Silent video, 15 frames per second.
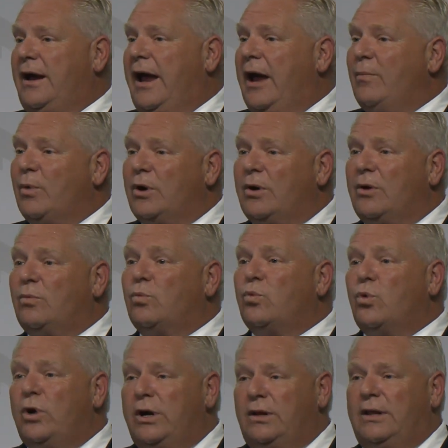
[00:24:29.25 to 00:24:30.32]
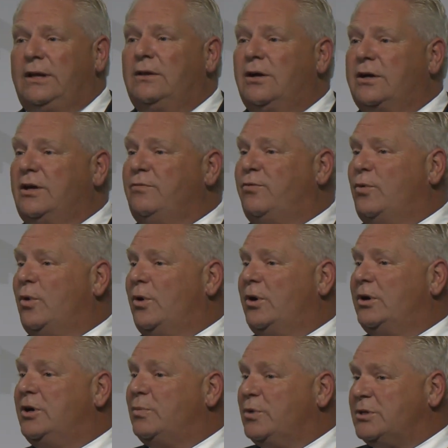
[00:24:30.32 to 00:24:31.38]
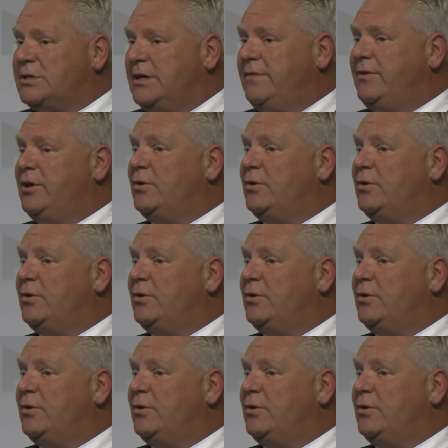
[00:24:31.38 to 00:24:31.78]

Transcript: and we're really looking forward to receiving